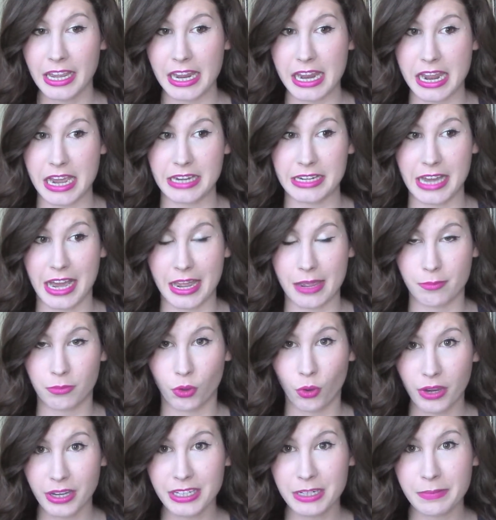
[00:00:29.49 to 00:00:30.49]
And I am
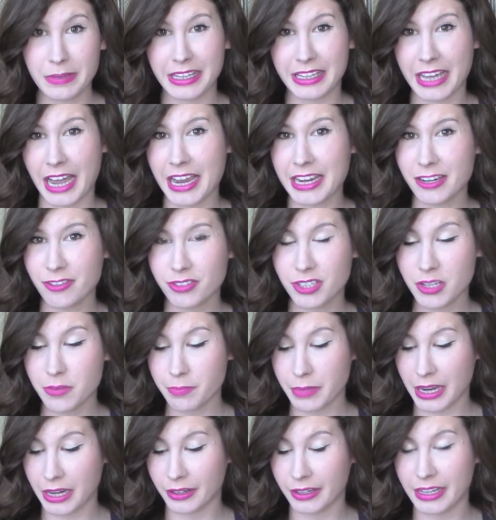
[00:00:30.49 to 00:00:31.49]
going to be kind of
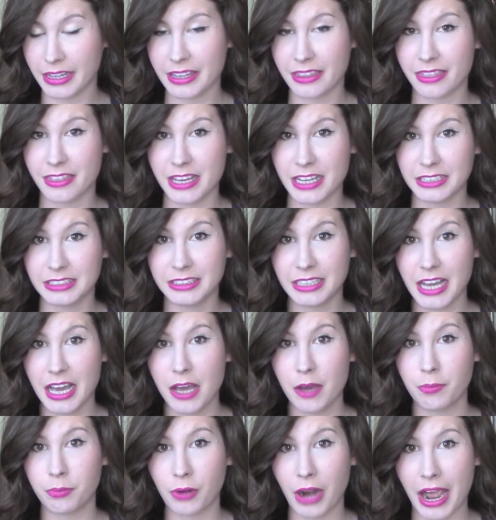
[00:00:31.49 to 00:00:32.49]
comparing this
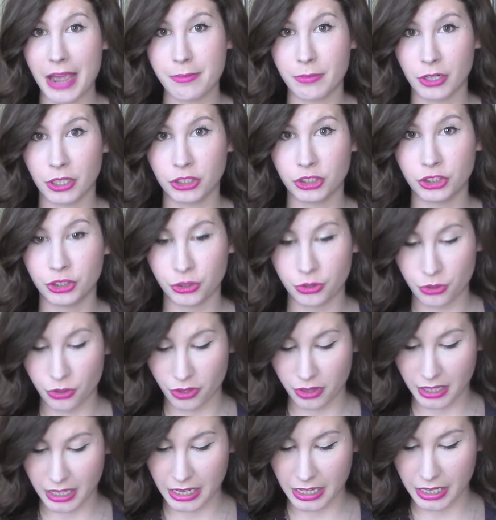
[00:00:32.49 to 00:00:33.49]
primer to
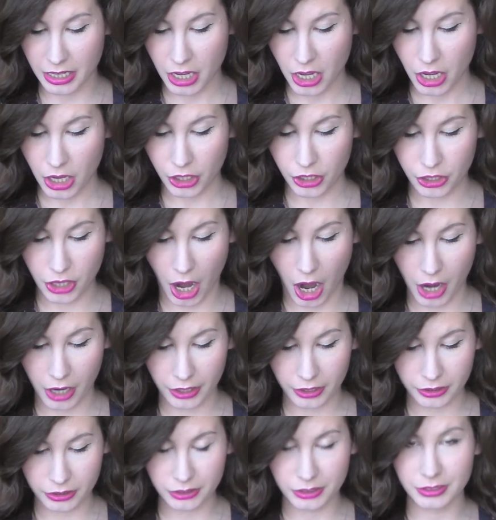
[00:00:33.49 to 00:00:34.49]
the
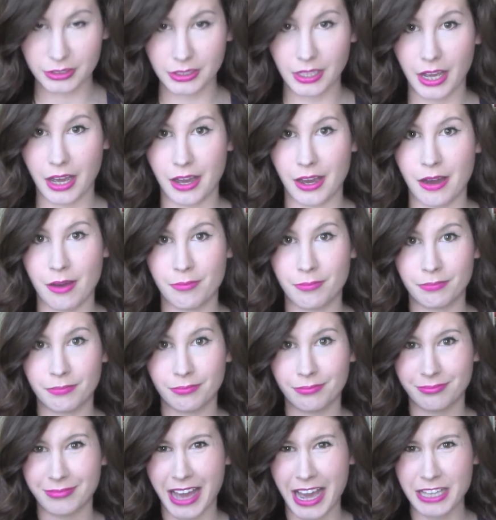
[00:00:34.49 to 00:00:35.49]
NARS
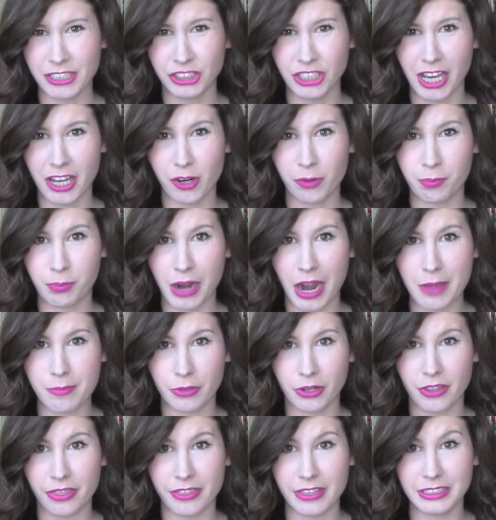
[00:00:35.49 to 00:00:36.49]
eyeshadow
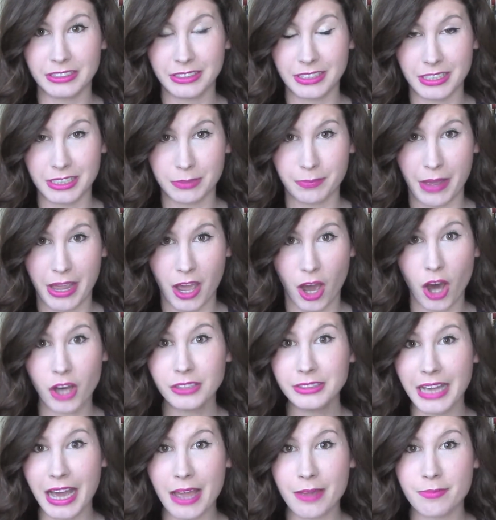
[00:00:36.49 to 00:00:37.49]
primer. This is my
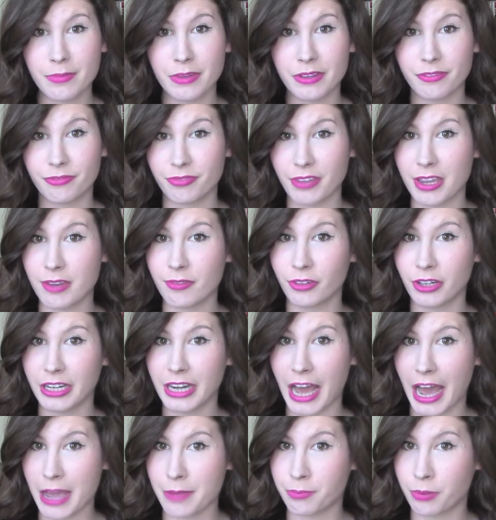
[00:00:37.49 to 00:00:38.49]
all-time favorite
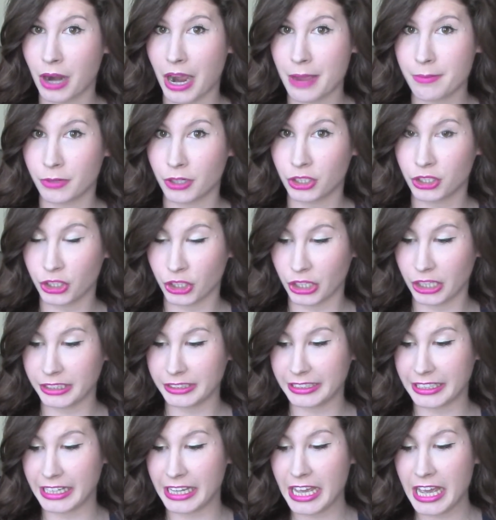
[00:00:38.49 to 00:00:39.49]
eye primer
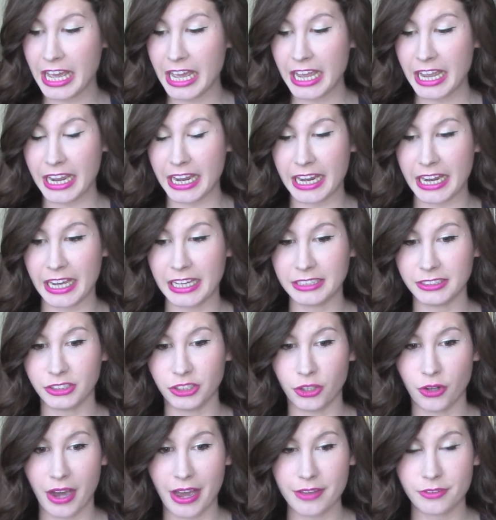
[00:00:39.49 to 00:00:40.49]
currently, and
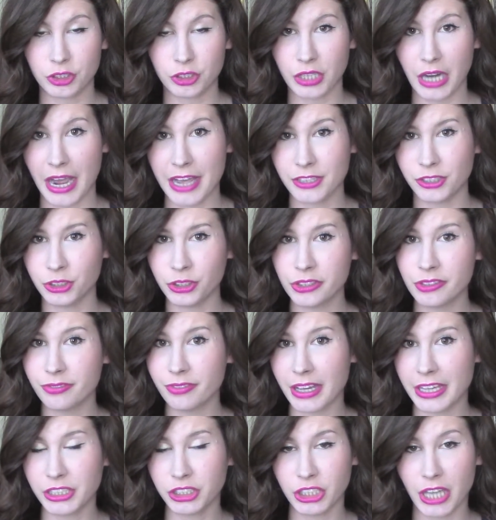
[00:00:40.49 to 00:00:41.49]
you know, I tried Too
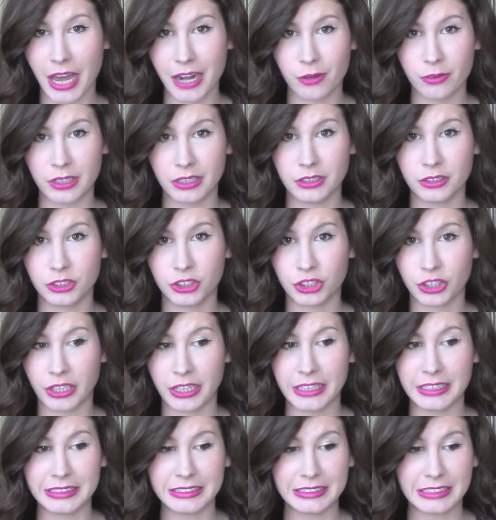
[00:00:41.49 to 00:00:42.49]
Faced Shadow
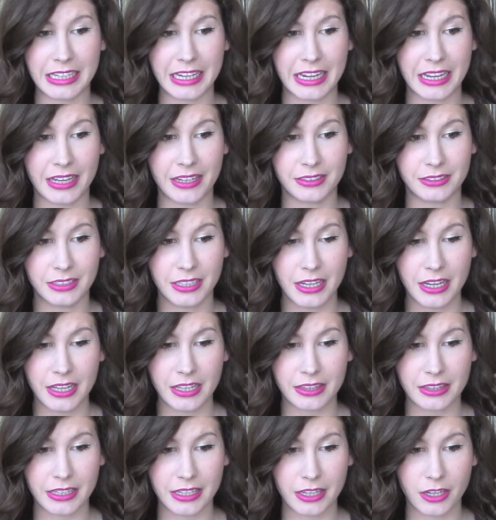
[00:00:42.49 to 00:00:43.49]
Insurance and
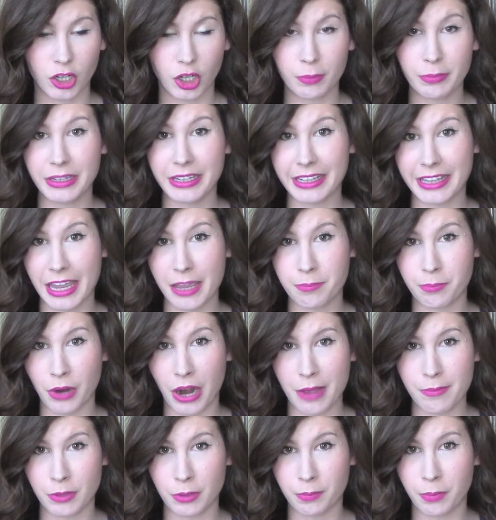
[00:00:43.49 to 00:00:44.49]
the Urban Decay
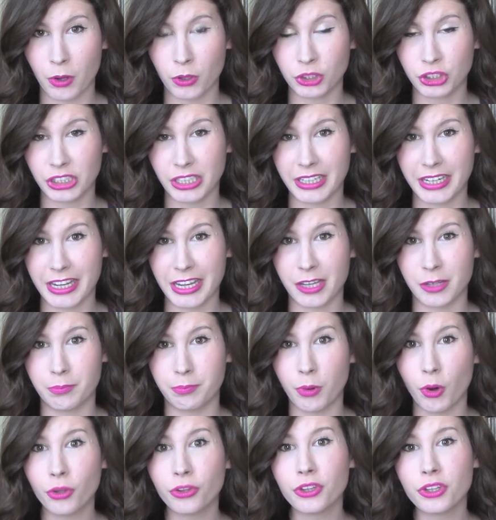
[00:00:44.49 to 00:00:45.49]
Primer Potion, and
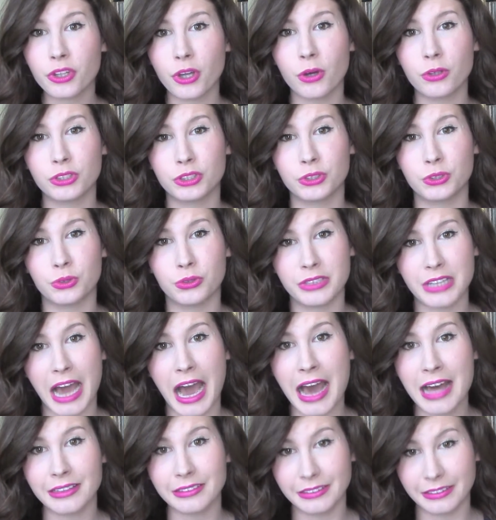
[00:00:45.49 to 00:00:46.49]
both of those do
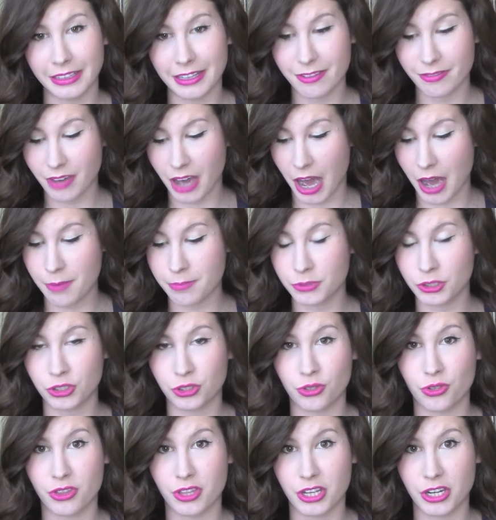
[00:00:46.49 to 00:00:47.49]
not live up
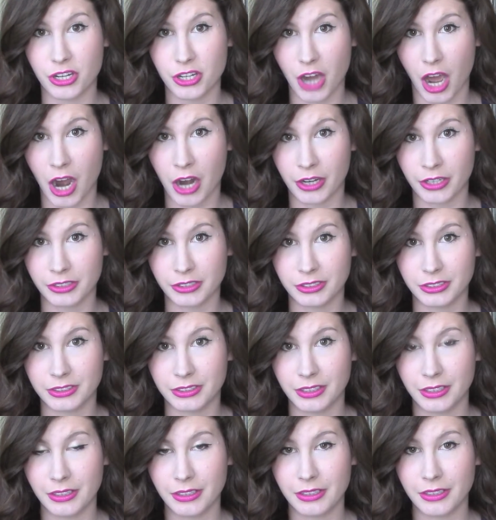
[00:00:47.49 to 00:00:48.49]
to the
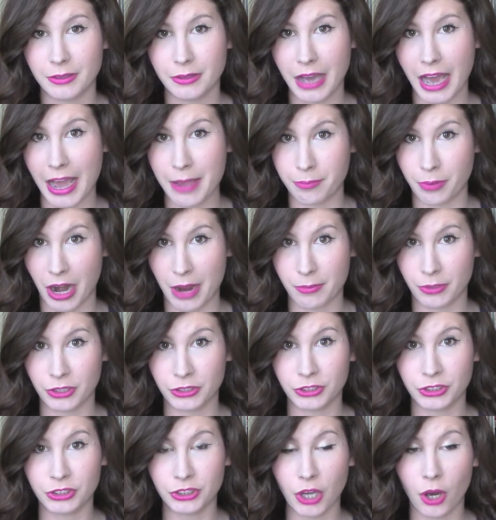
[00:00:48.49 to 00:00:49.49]
NARS eye primer.
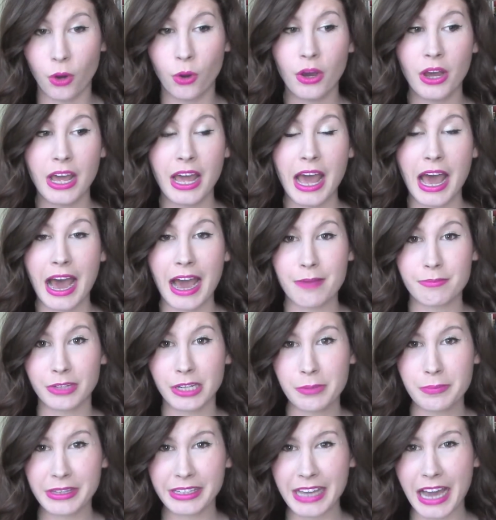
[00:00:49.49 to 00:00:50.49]
So I'm
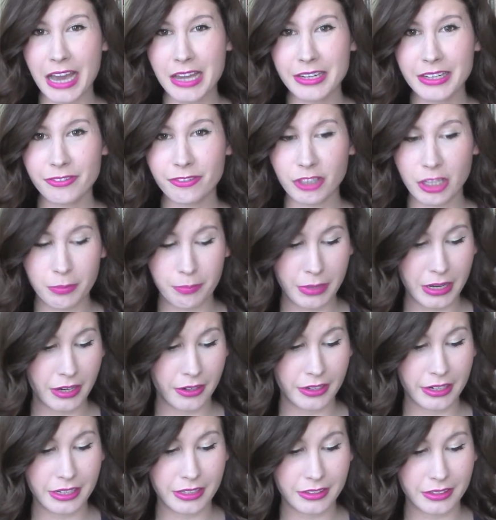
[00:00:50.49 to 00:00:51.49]
going to be kind of
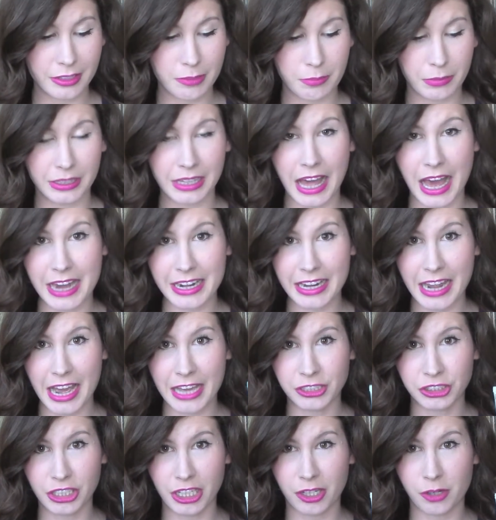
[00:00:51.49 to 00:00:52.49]
comparing the Milani
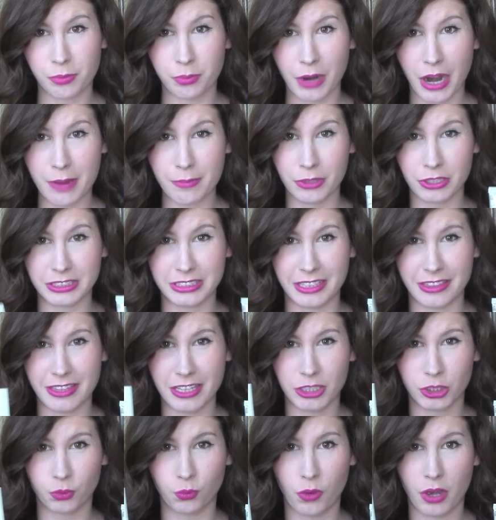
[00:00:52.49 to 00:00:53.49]
eyeshadow primer to
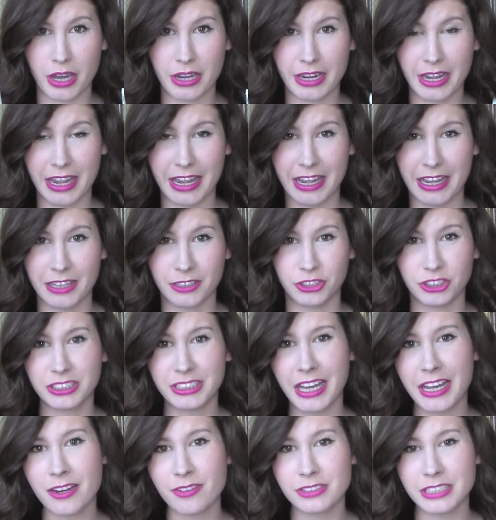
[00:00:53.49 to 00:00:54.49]
this one and just
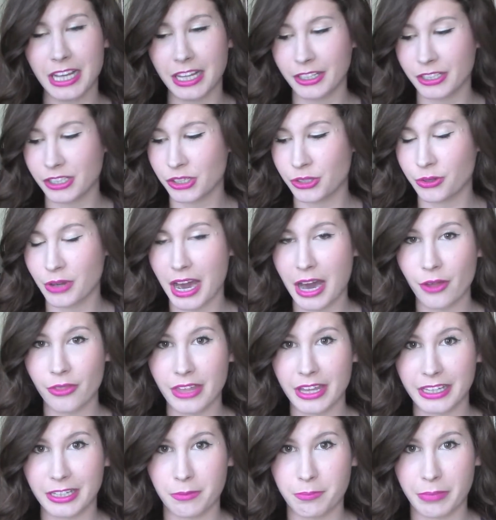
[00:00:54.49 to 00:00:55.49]
kind of telling you how
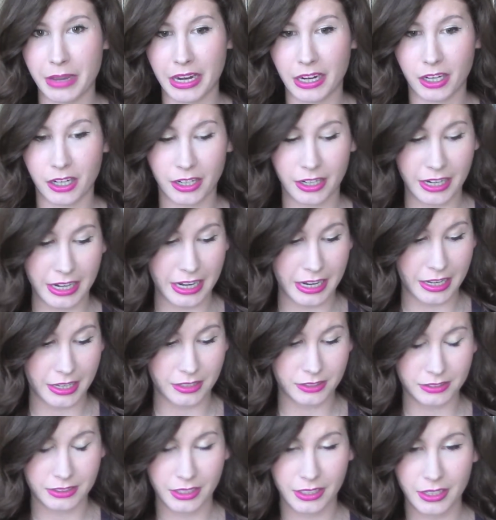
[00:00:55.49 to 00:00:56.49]
they compare,
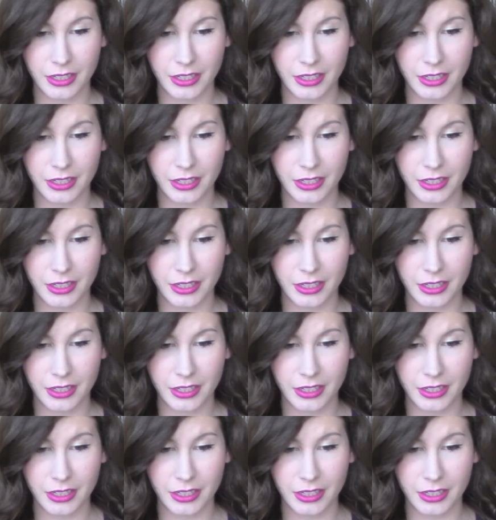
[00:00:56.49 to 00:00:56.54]
and